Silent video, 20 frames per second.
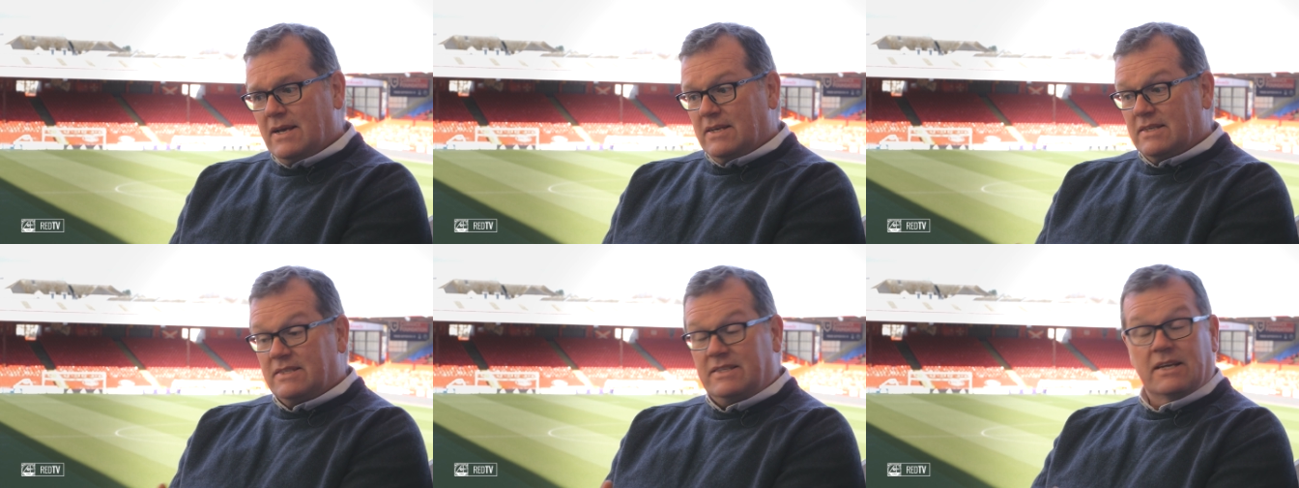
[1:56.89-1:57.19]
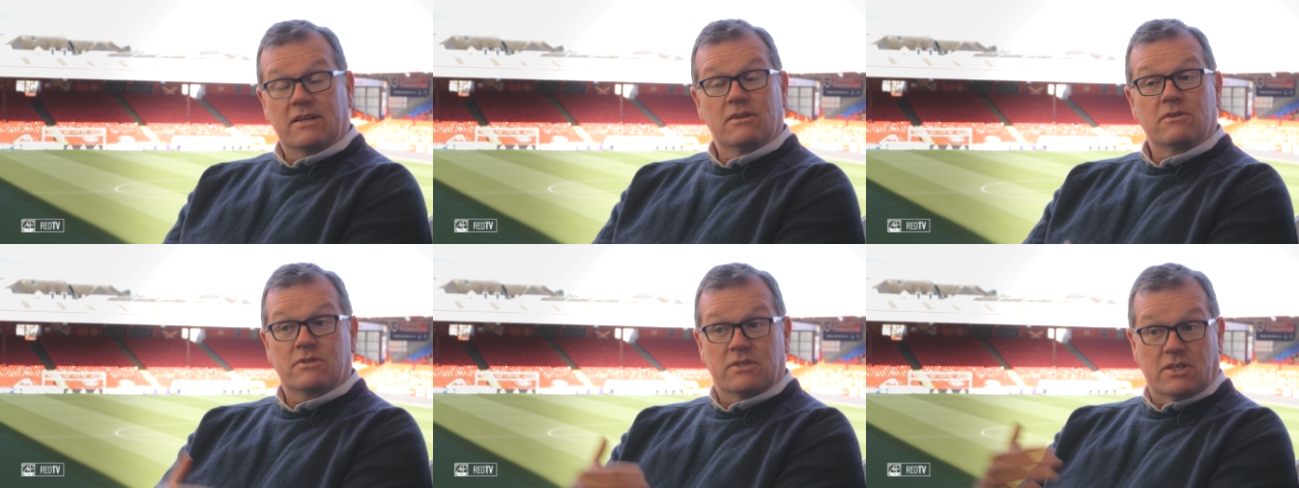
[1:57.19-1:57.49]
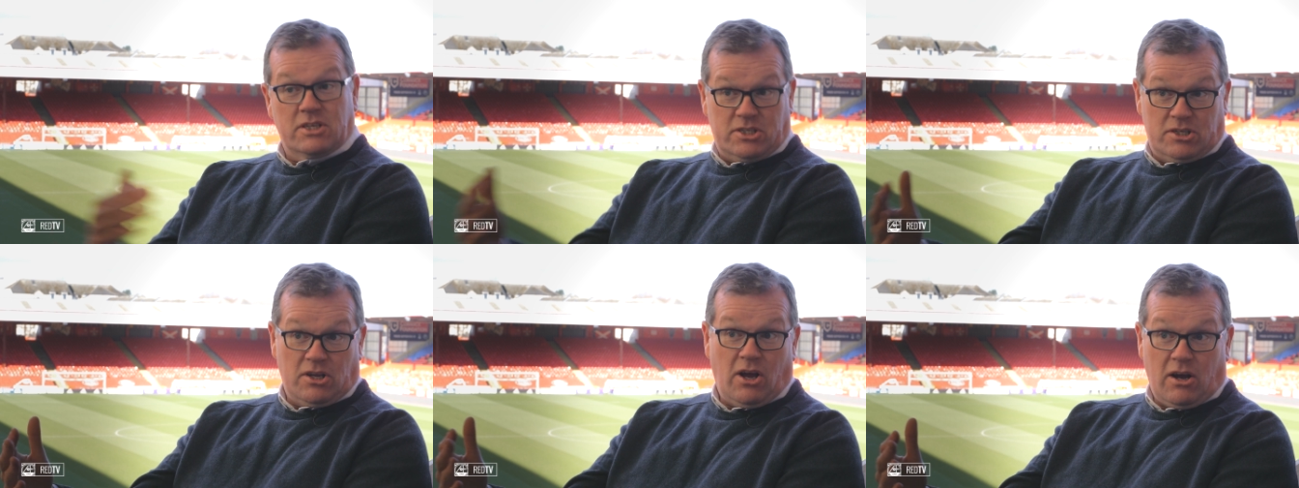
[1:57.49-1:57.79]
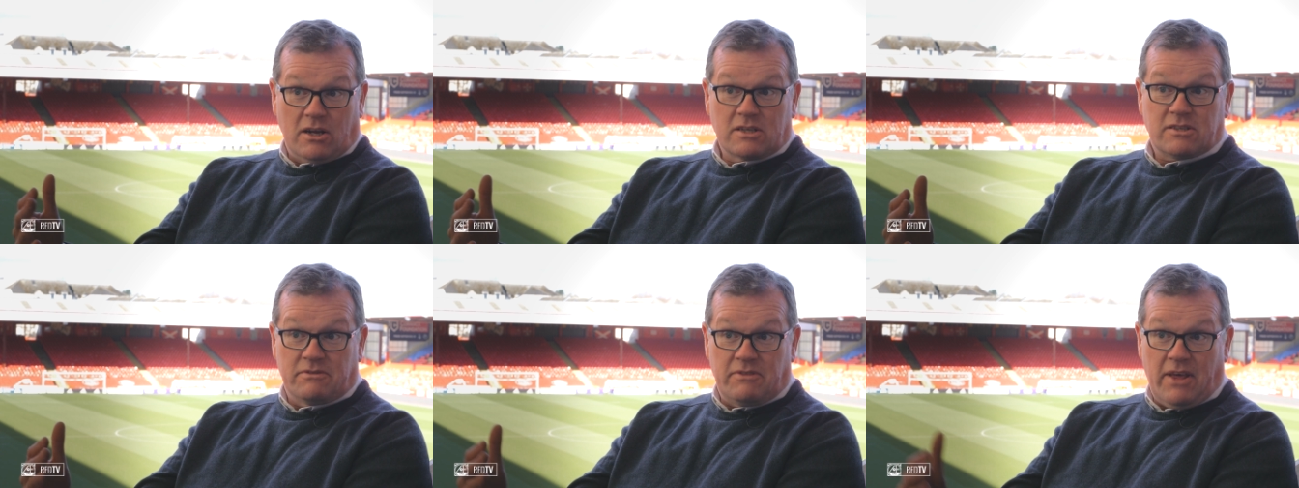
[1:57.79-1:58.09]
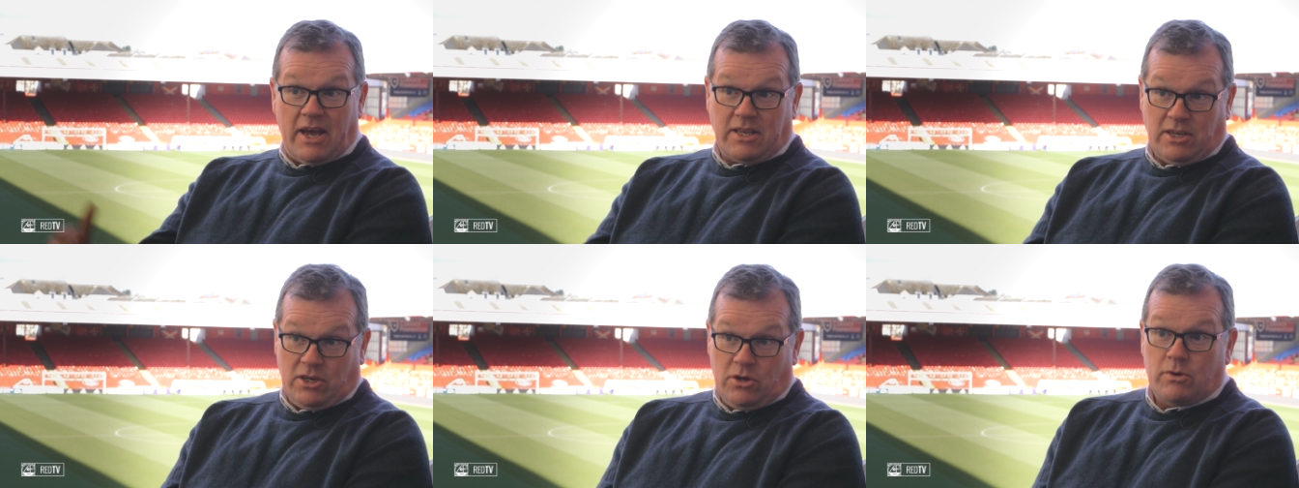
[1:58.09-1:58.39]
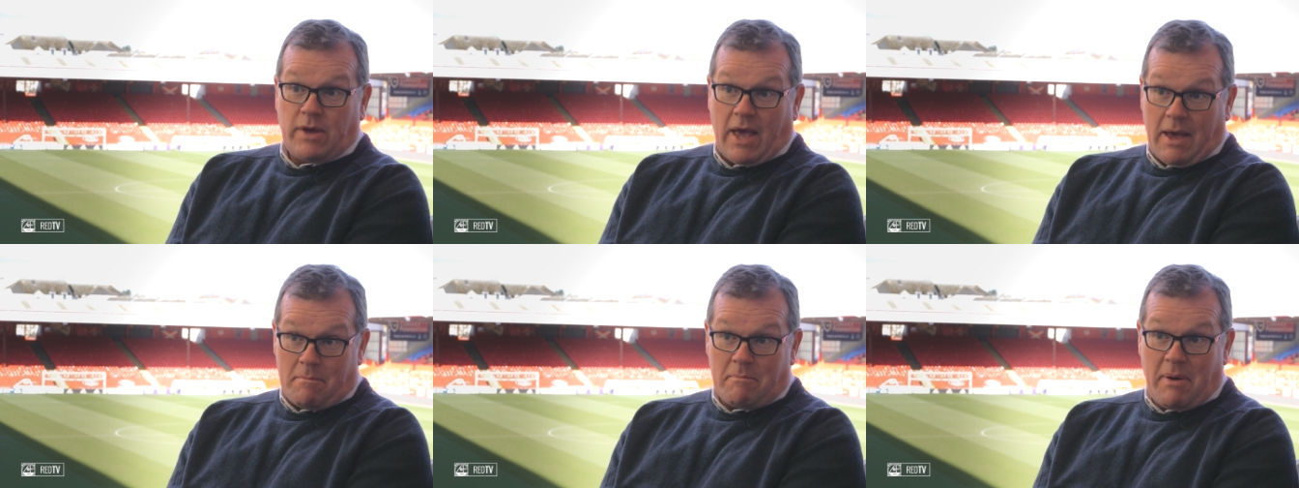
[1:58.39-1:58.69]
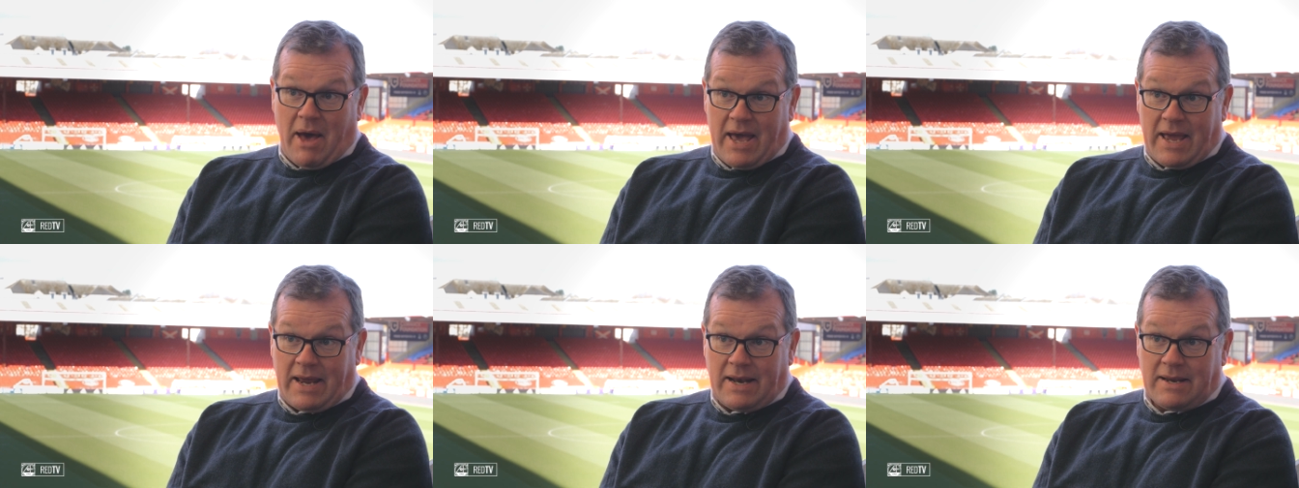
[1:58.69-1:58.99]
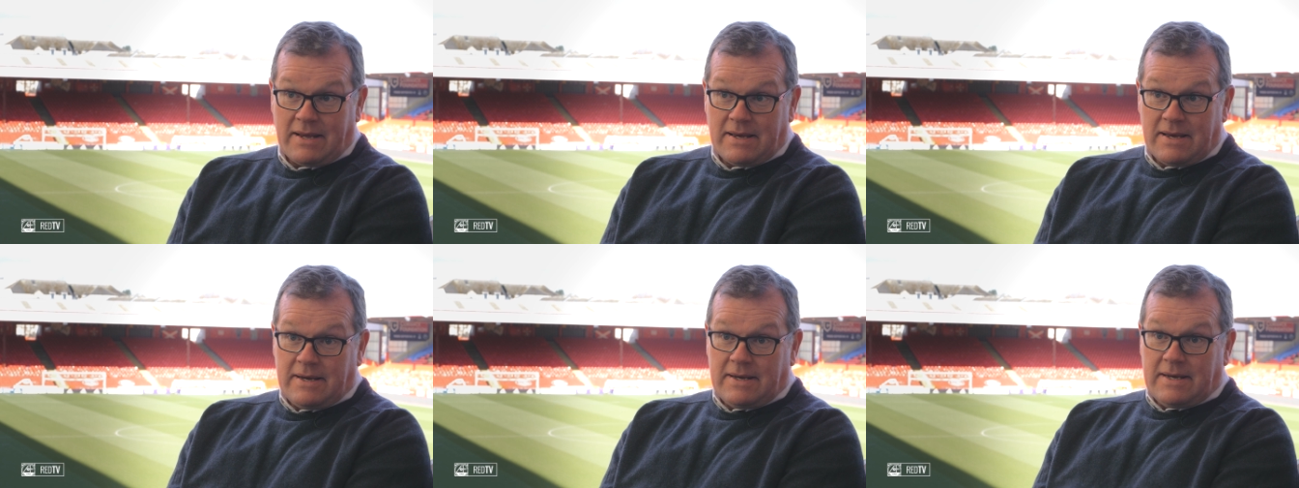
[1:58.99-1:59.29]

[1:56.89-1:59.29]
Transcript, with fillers: signals the start of that new campaign.